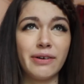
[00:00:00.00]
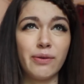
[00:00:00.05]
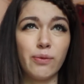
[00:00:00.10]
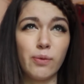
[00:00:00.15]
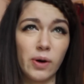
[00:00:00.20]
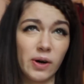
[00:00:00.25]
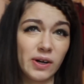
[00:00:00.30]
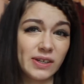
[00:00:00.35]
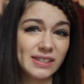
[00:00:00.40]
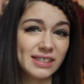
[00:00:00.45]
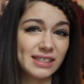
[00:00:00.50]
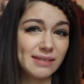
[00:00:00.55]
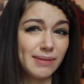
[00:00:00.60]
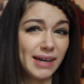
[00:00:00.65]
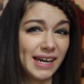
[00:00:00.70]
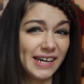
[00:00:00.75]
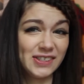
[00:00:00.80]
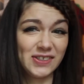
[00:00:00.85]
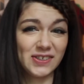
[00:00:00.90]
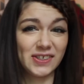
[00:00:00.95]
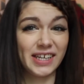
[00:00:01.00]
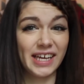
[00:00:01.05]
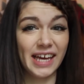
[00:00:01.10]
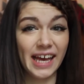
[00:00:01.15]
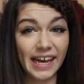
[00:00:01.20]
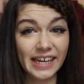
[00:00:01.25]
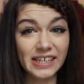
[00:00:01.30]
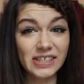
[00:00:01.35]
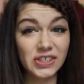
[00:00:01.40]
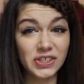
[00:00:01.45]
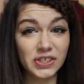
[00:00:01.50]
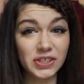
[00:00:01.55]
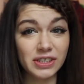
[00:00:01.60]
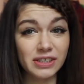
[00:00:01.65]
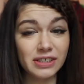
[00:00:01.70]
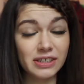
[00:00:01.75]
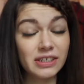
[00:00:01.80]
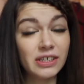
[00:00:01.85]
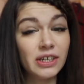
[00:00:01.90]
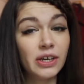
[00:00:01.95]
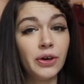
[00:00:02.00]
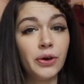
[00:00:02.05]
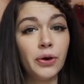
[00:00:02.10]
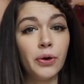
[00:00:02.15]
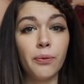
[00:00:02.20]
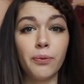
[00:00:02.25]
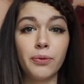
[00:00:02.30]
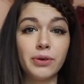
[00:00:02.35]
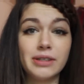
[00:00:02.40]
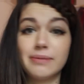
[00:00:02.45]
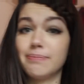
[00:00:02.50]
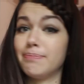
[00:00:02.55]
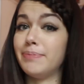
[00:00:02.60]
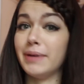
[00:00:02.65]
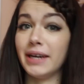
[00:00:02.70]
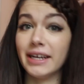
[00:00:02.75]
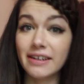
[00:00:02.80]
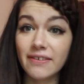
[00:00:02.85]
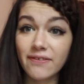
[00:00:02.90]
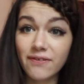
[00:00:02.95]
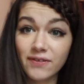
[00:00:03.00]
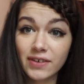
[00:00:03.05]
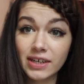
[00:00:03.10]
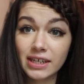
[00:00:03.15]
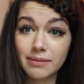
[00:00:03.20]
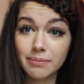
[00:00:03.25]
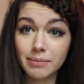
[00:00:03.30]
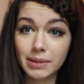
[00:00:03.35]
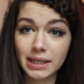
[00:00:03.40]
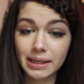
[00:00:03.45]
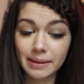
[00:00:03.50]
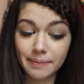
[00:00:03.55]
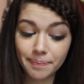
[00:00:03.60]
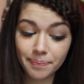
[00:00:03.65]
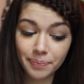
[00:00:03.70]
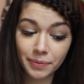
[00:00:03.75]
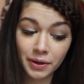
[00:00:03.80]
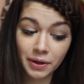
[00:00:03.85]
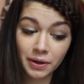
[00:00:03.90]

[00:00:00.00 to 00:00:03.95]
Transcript: I was in my education, would it benefit me?